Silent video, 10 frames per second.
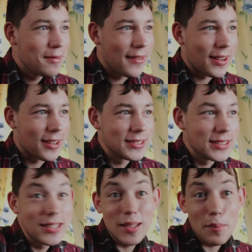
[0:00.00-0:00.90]
Because
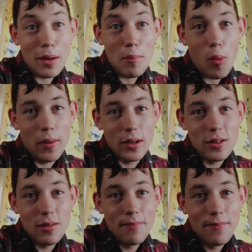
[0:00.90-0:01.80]
this is a big moment.
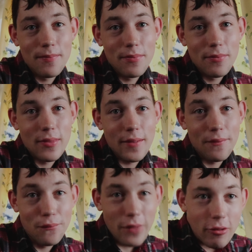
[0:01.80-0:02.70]
A
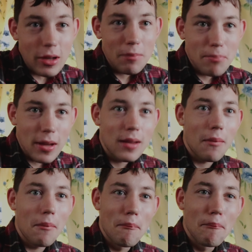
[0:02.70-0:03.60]
very big
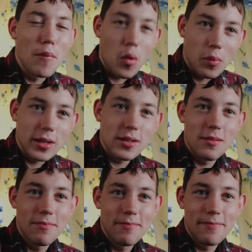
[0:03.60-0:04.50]
moment.
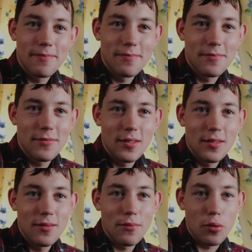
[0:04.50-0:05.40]

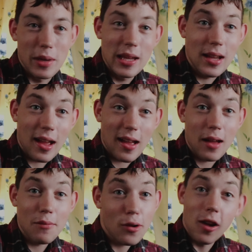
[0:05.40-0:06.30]
For me
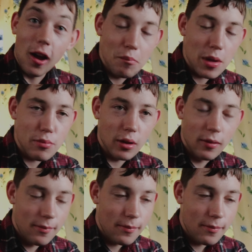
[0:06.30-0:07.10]
and for a lot of people.